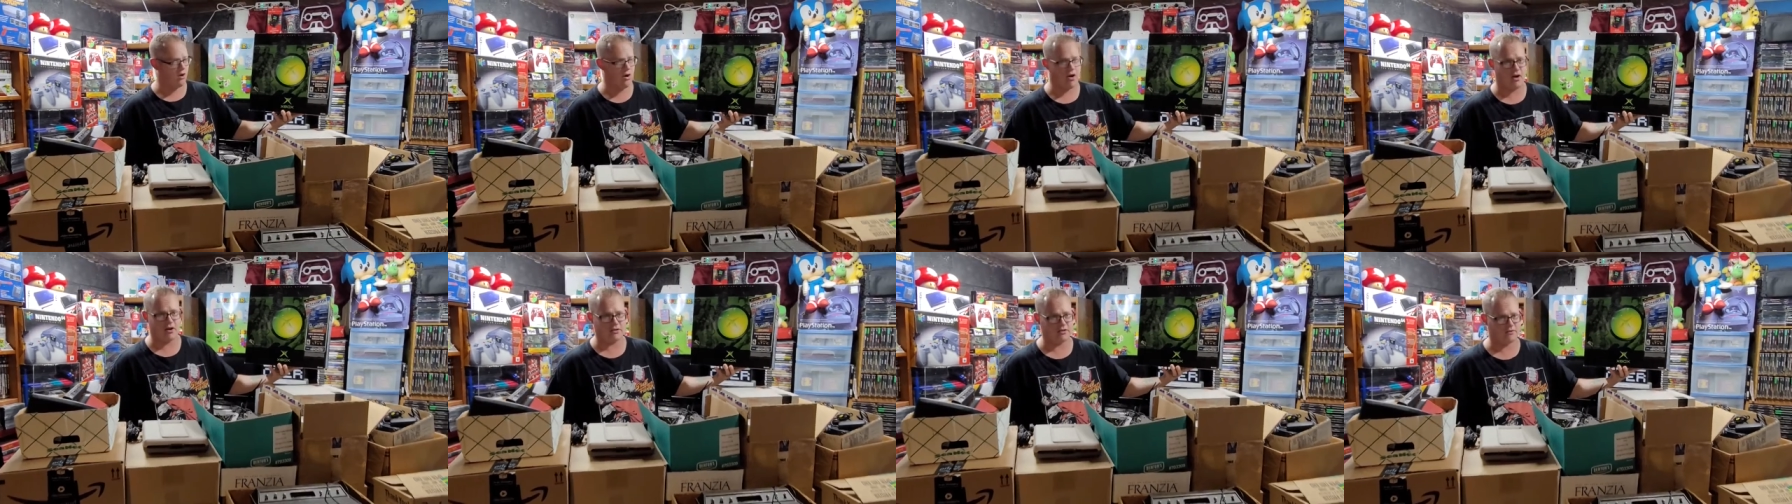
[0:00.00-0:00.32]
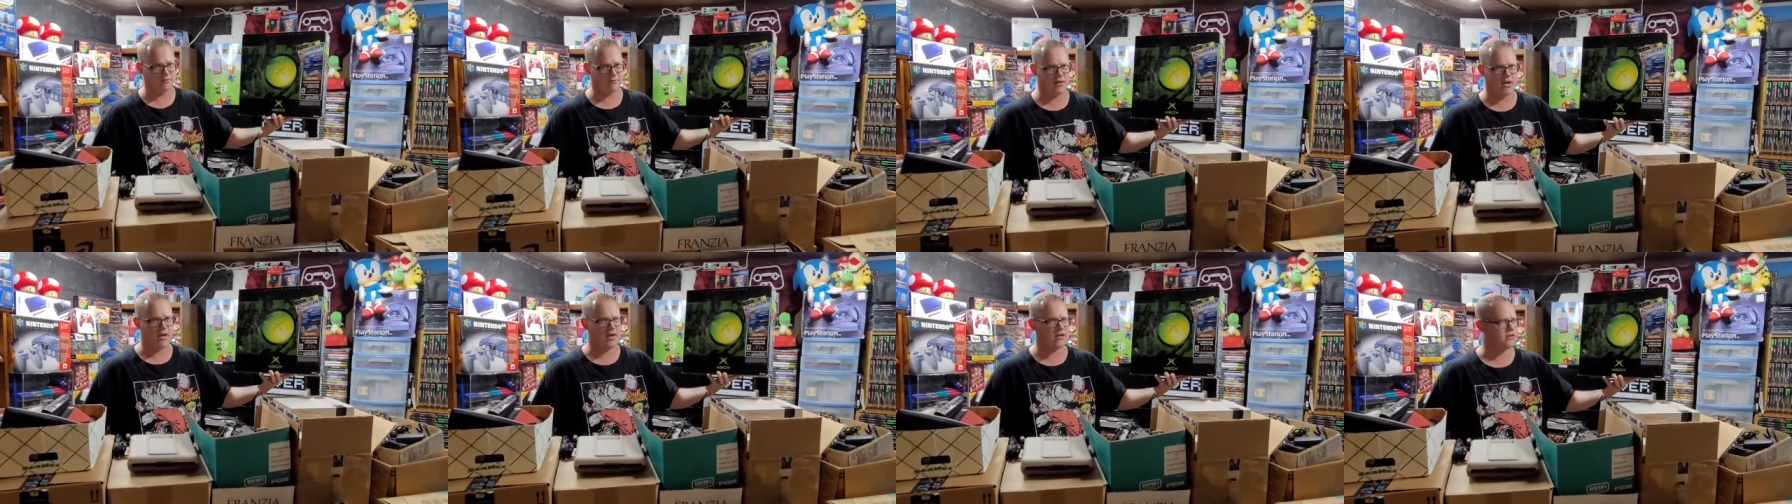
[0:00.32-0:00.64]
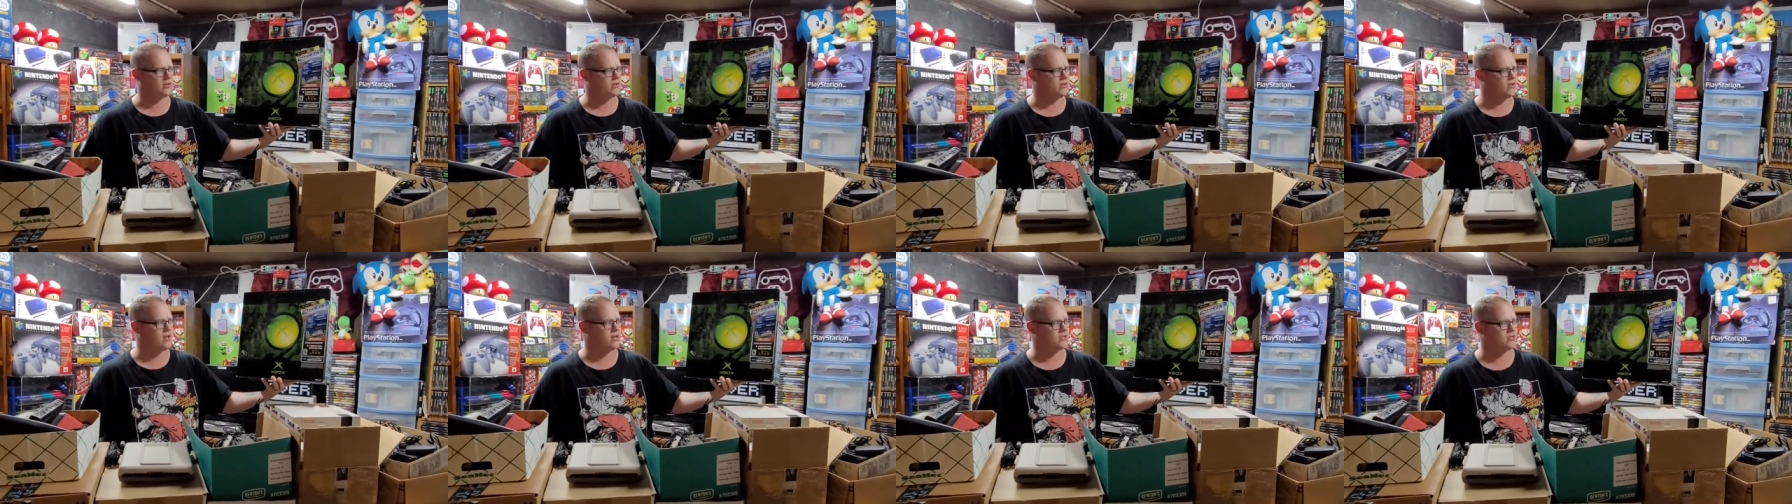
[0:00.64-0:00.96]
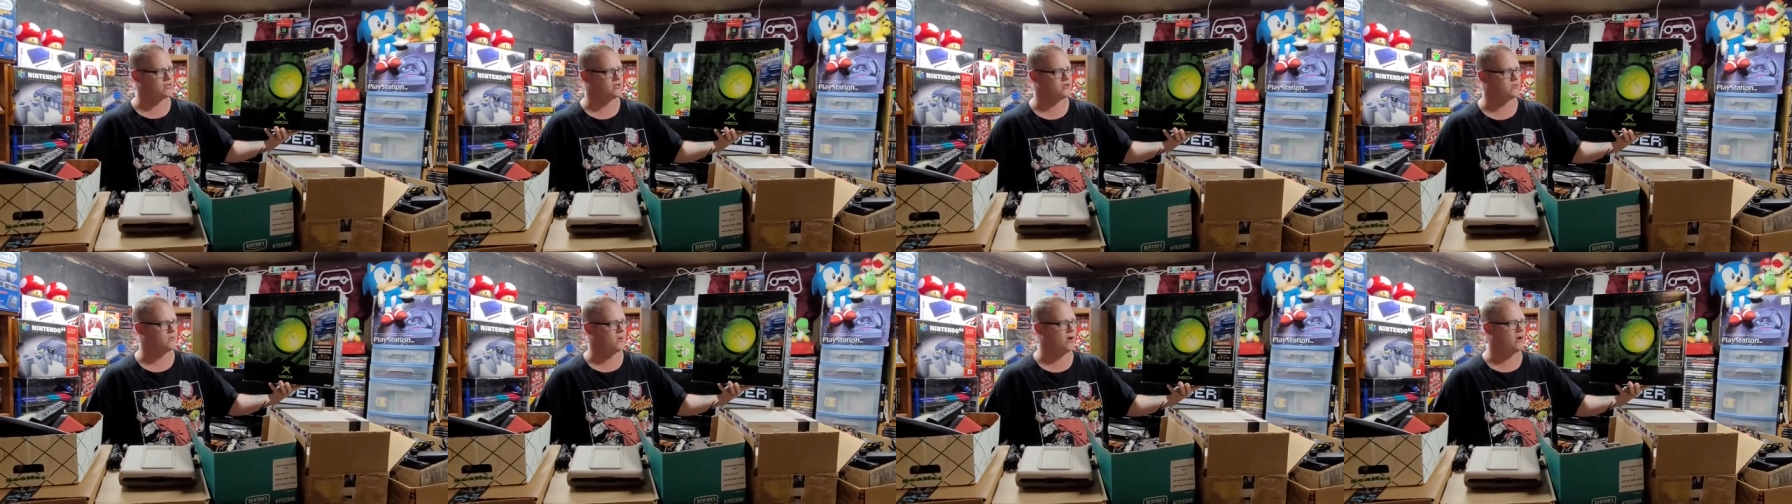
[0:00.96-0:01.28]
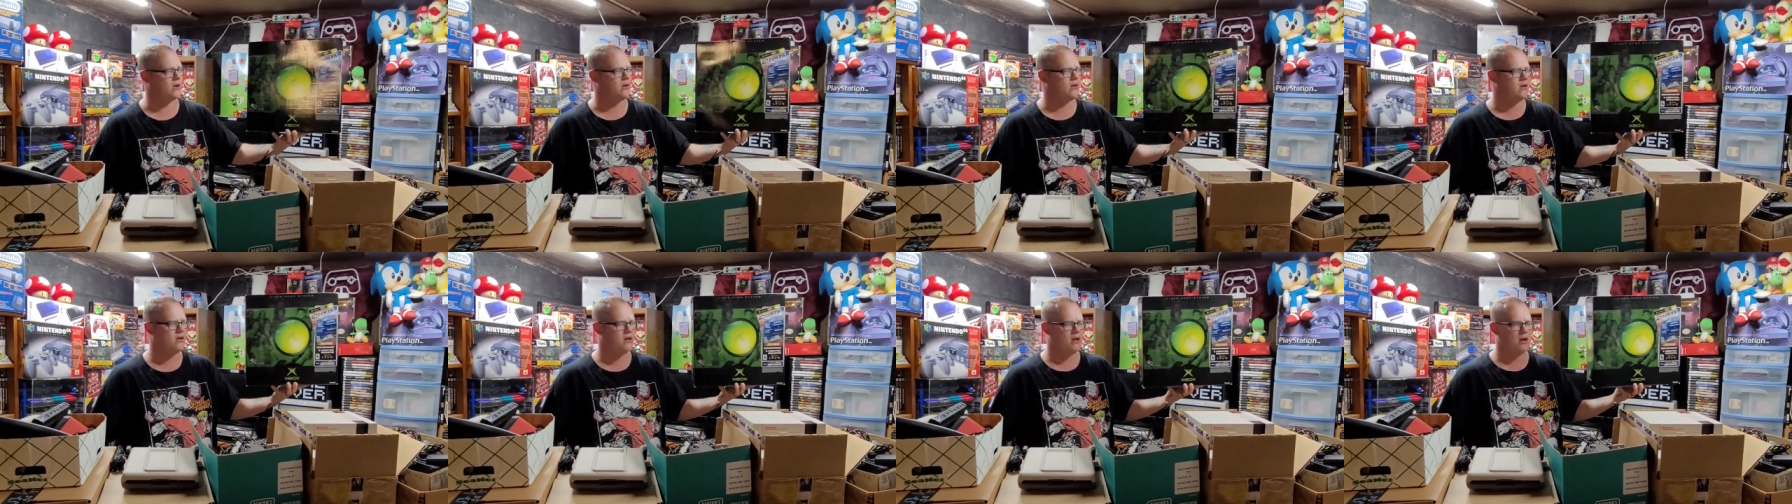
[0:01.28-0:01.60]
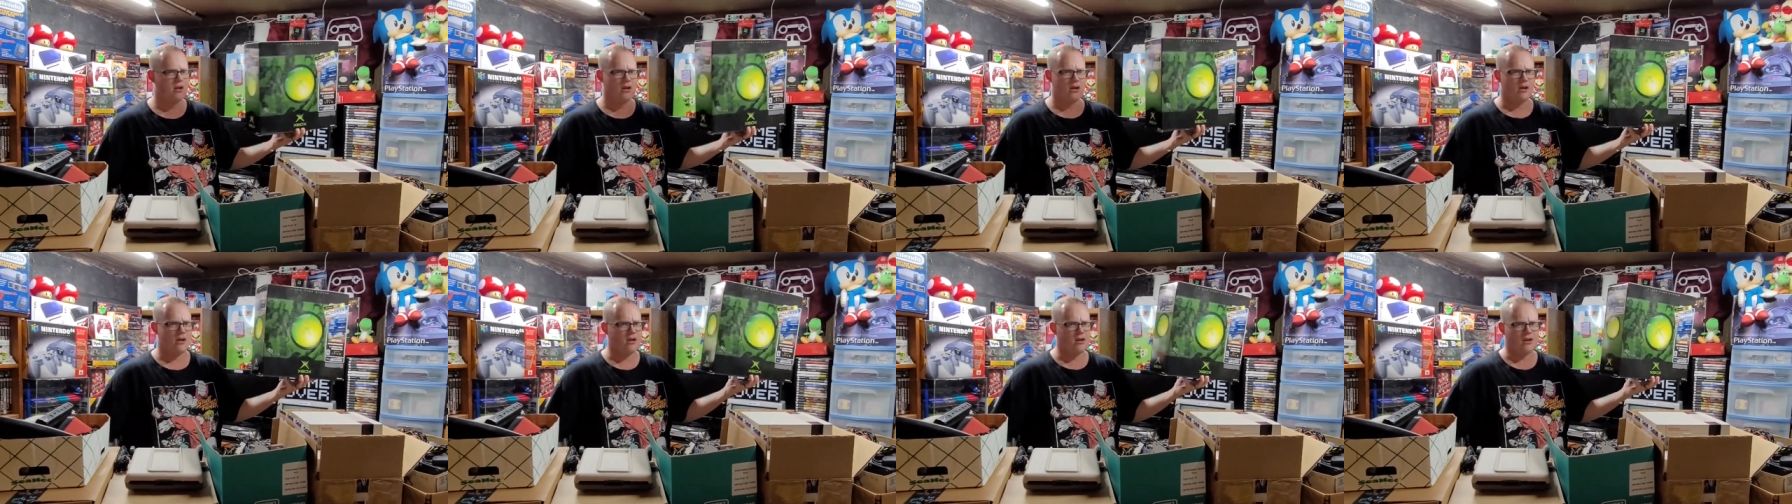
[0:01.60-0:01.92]
awesome to add to the collection as well.
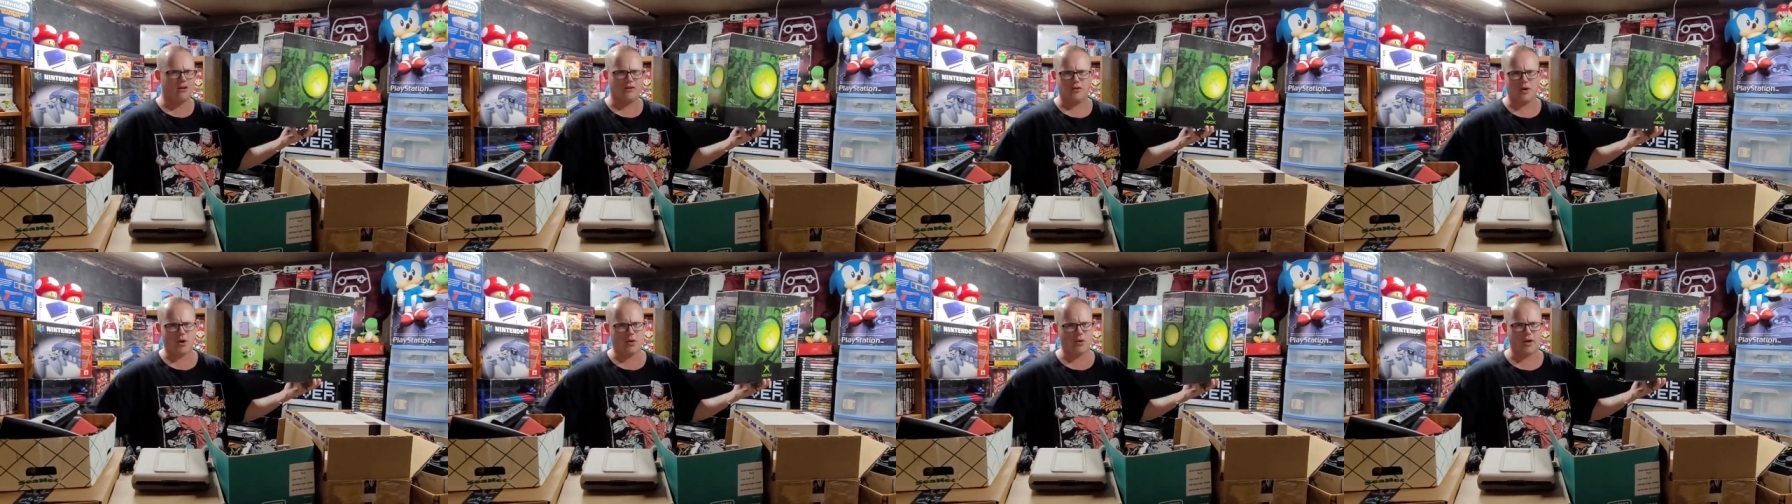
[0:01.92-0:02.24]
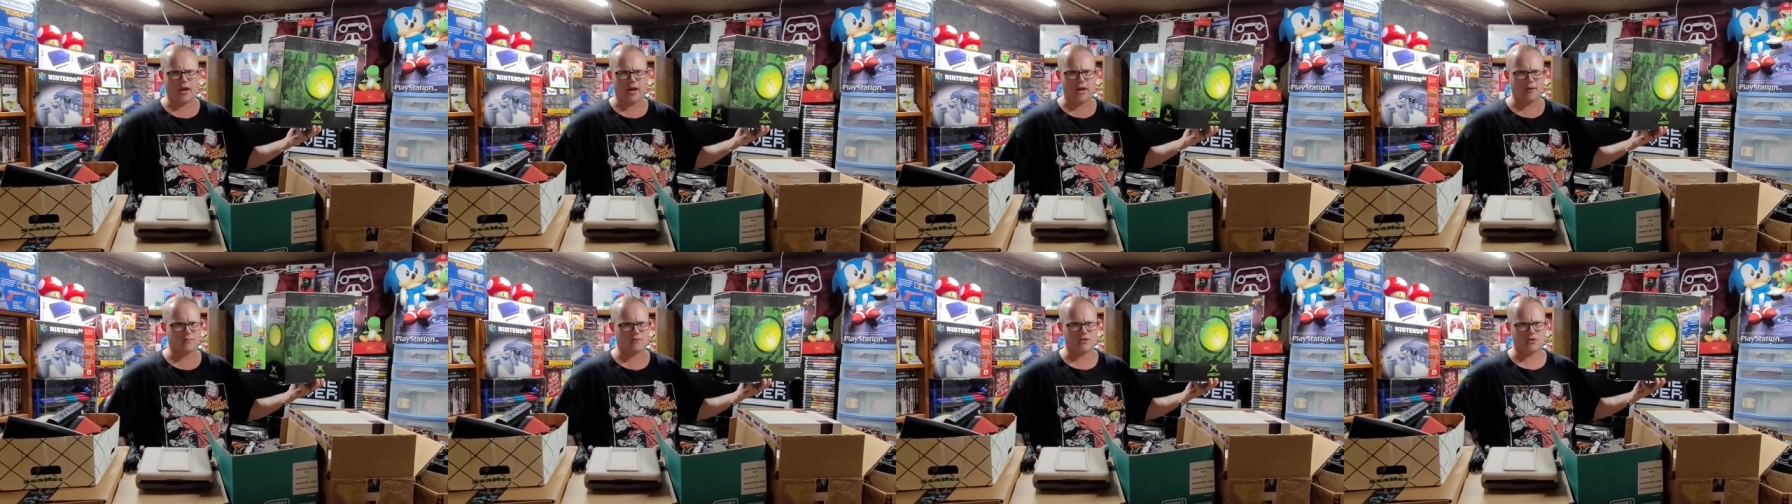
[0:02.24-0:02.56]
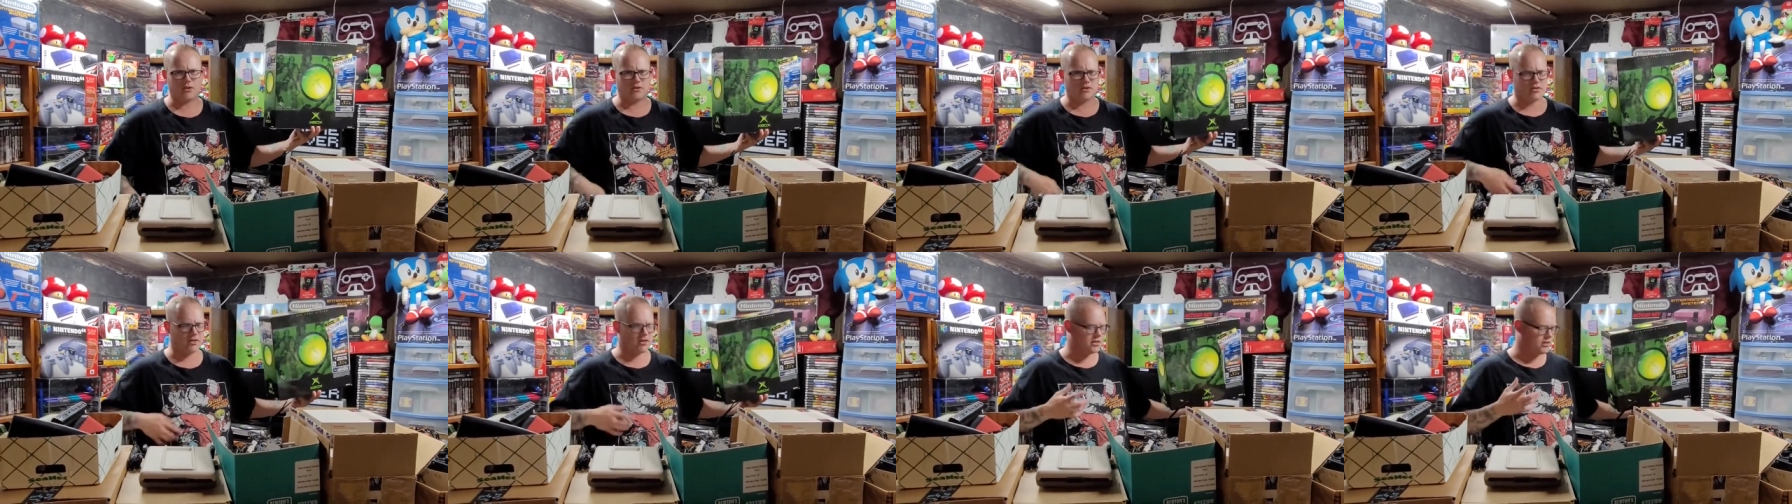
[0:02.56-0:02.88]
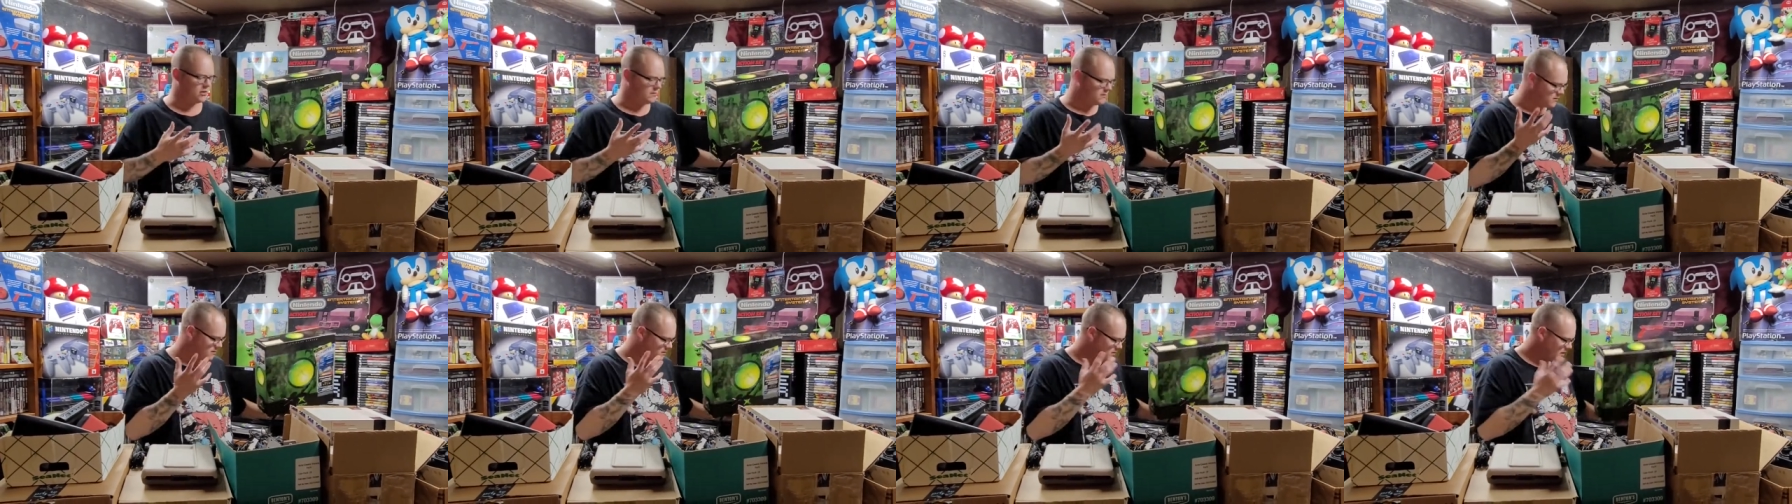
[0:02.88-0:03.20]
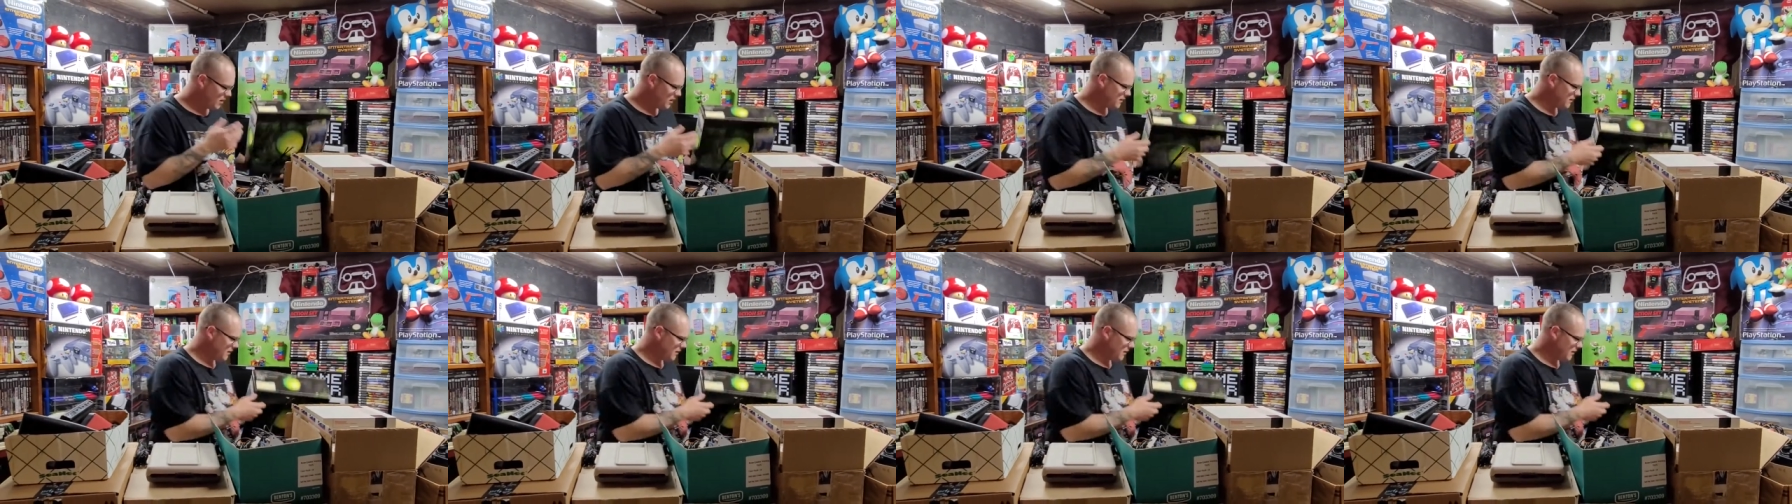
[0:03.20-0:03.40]
No games, no systems, but